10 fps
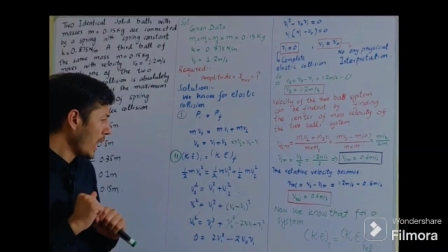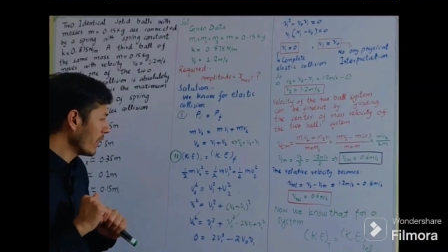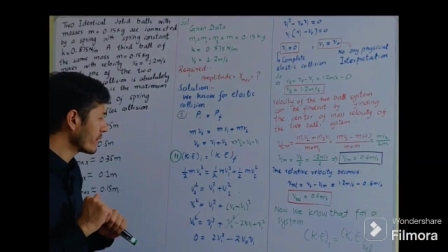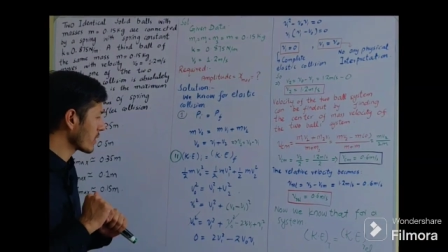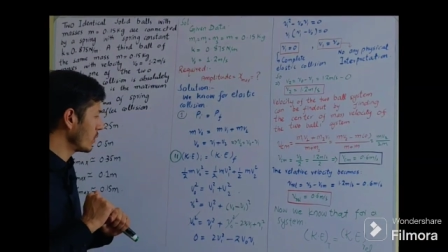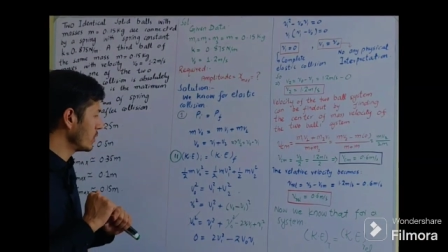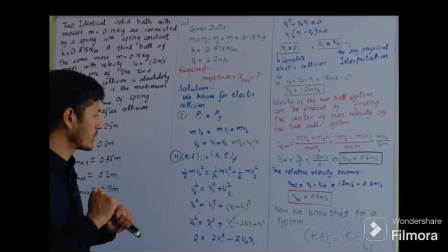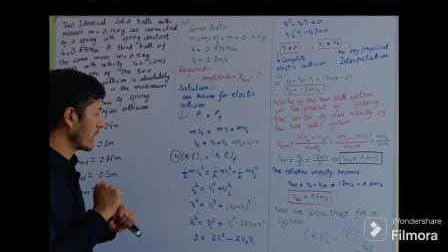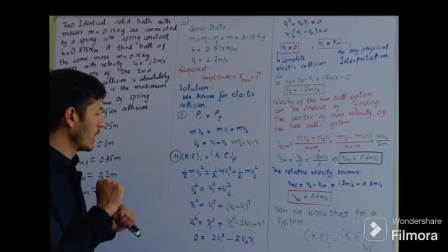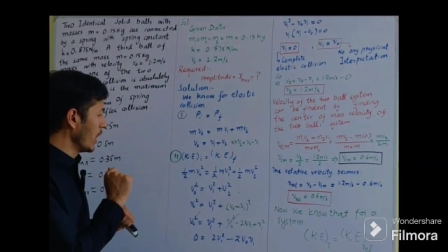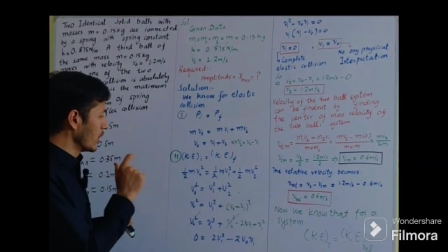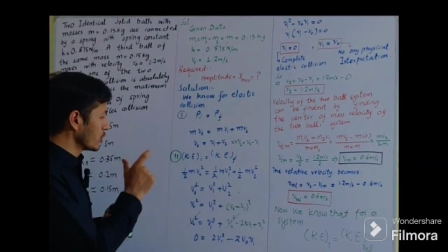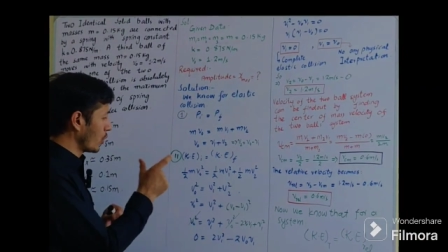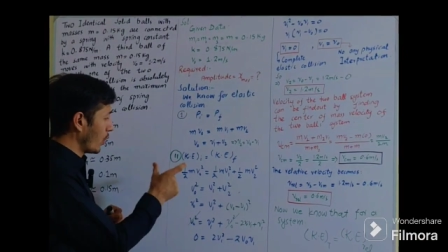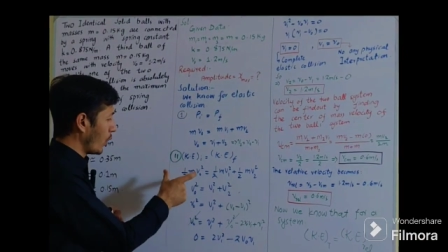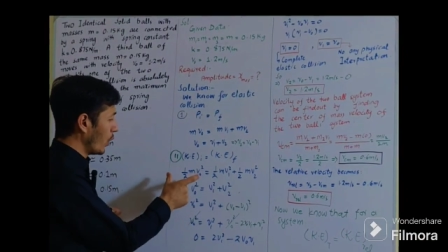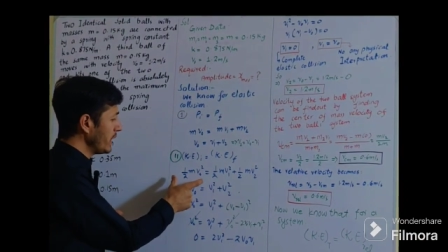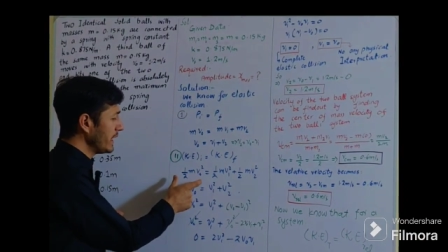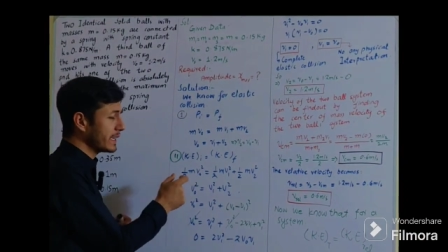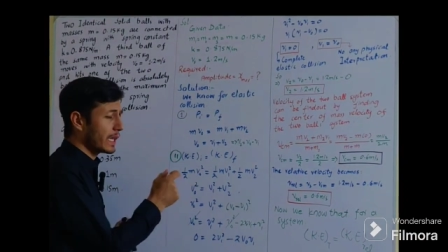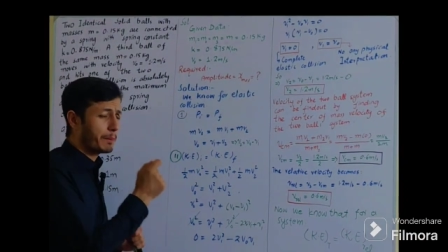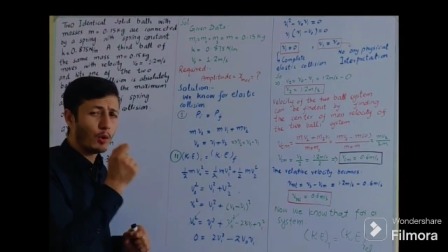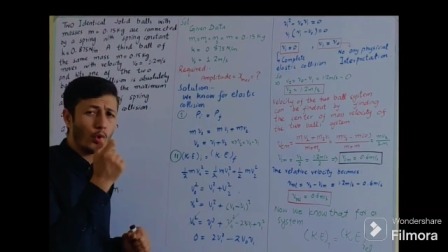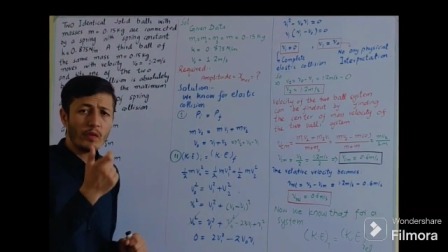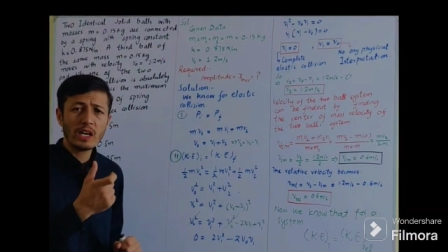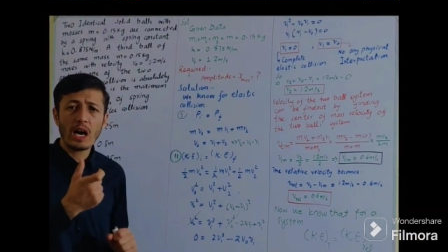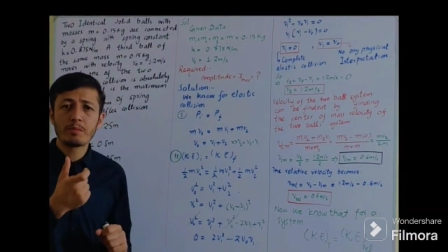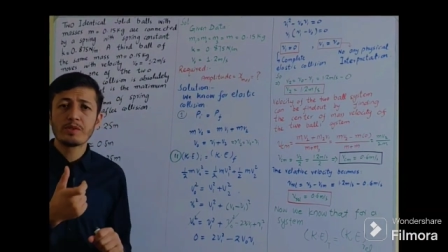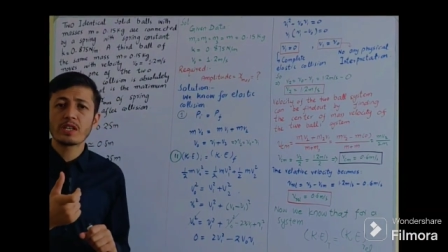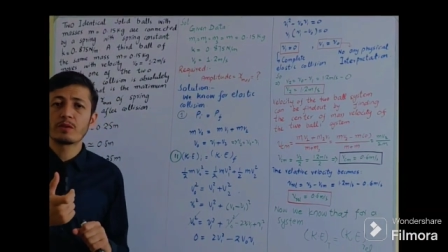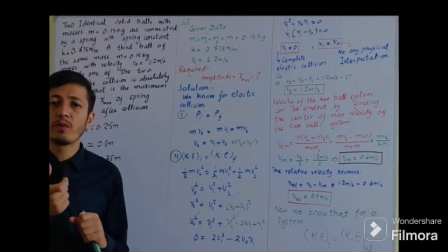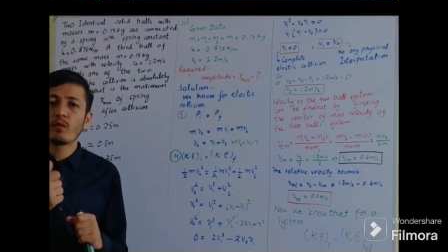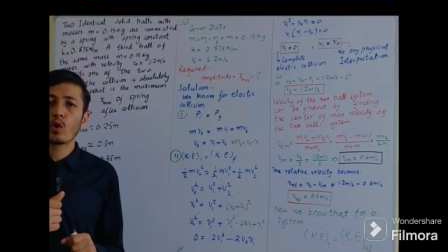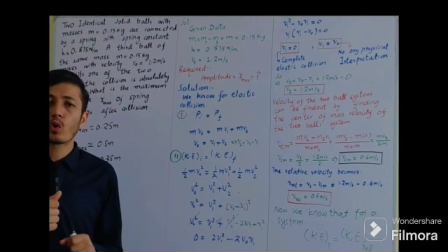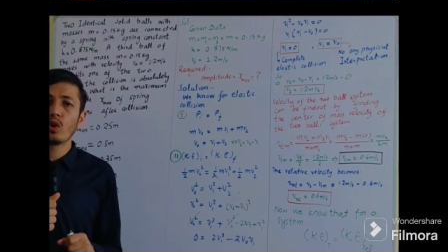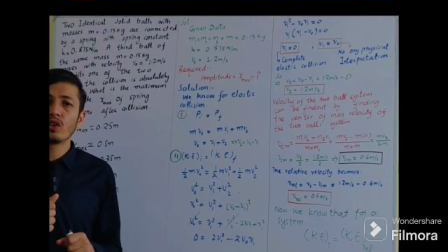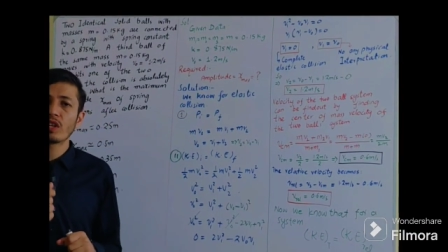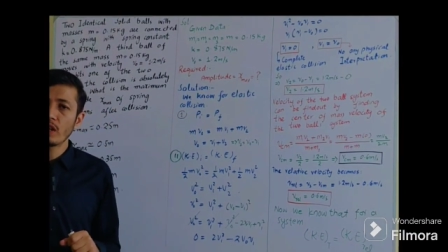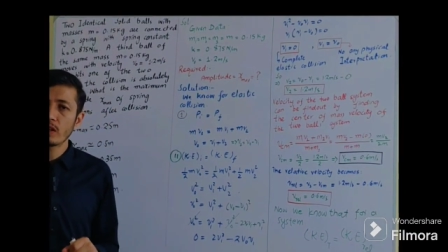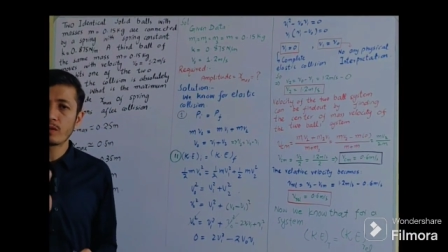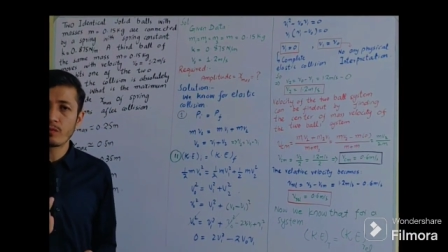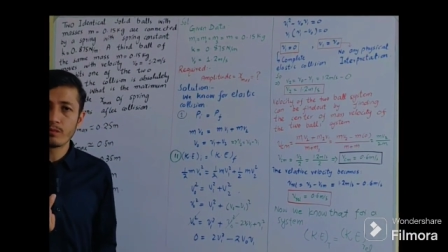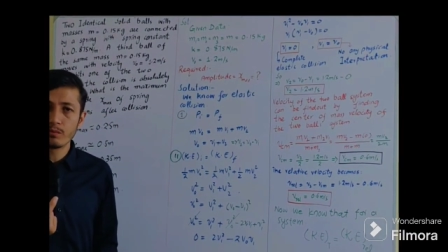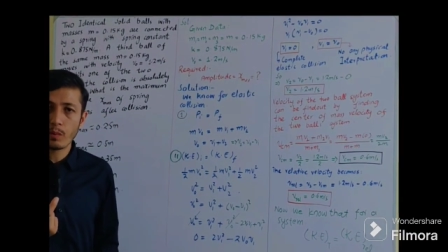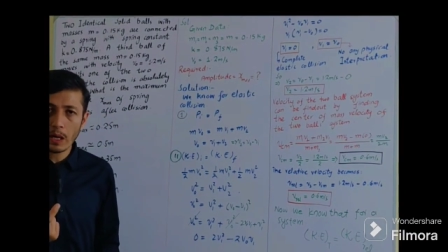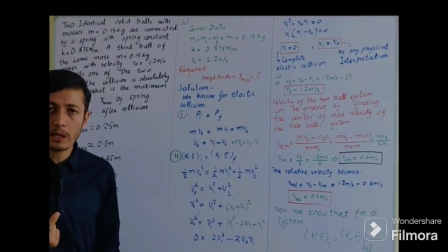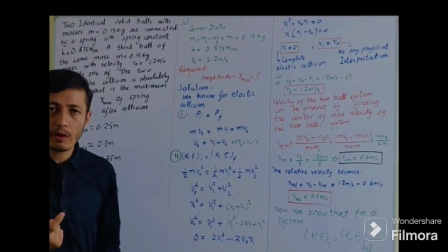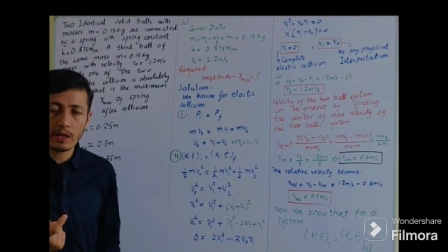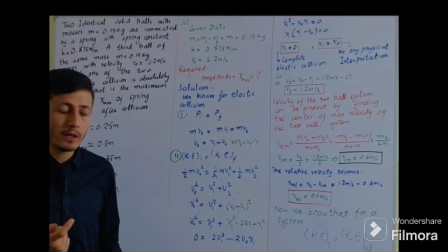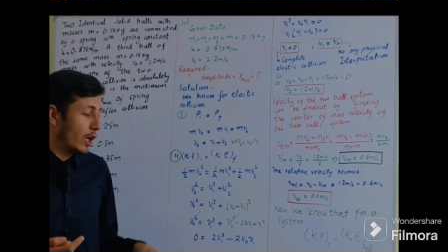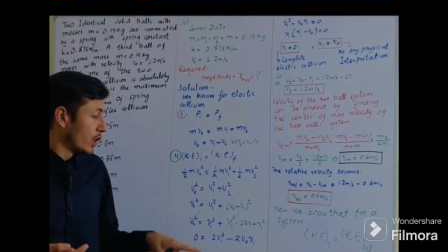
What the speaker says: after collision. So only the moving object before collision is body 1.